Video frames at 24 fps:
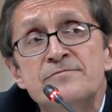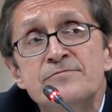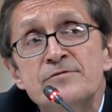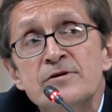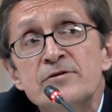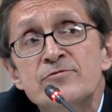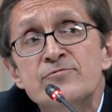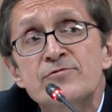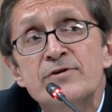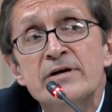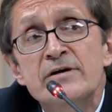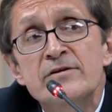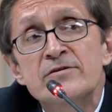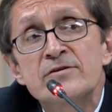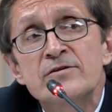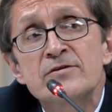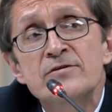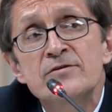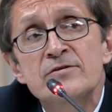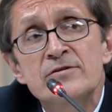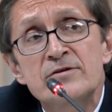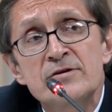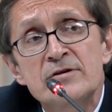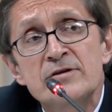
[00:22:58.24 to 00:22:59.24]
free
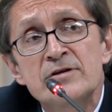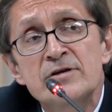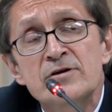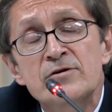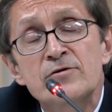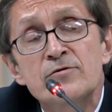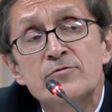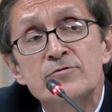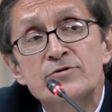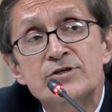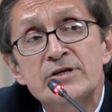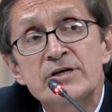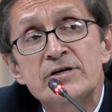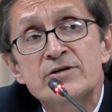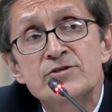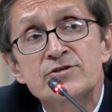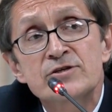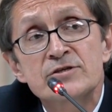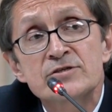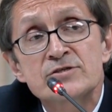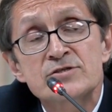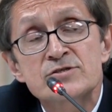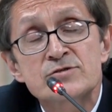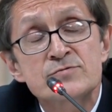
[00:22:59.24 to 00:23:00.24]
trade
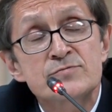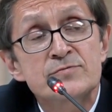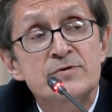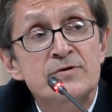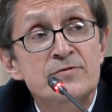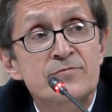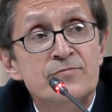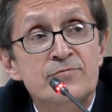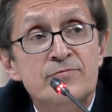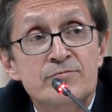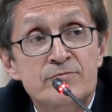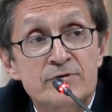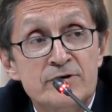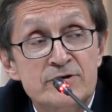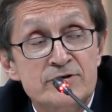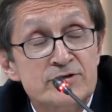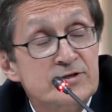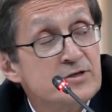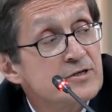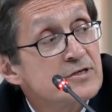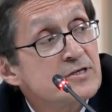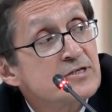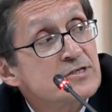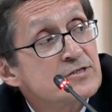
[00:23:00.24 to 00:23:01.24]
negotiations with
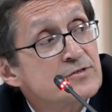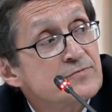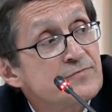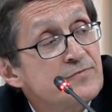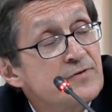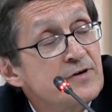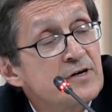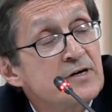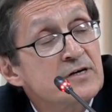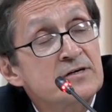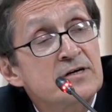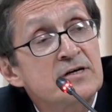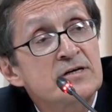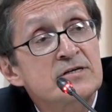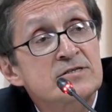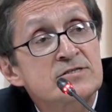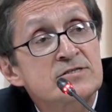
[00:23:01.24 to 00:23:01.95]
Russia as far